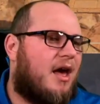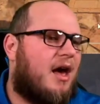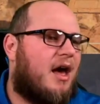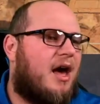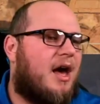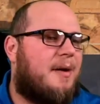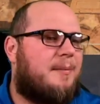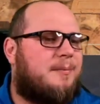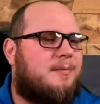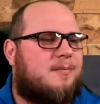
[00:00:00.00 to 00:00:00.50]

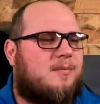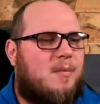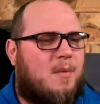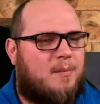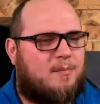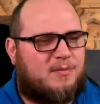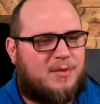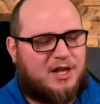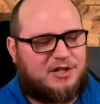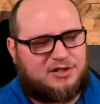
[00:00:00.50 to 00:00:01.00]
As
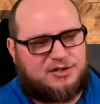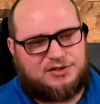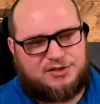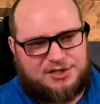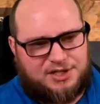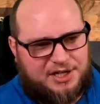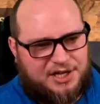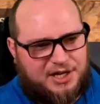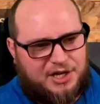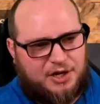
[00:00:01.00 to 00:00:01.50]
you can
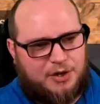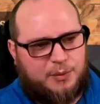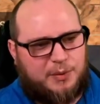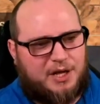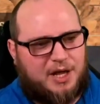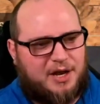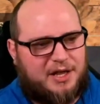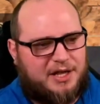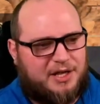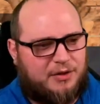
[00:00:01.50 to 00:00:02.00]
see here, we
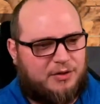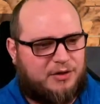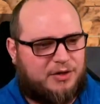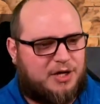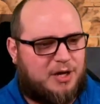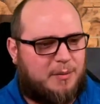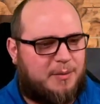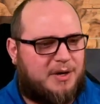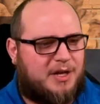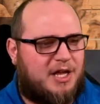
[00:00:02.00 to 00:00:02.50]
got healer
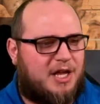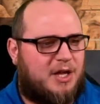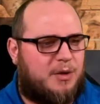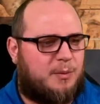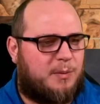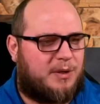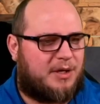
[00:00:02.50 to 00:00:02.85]
coming in.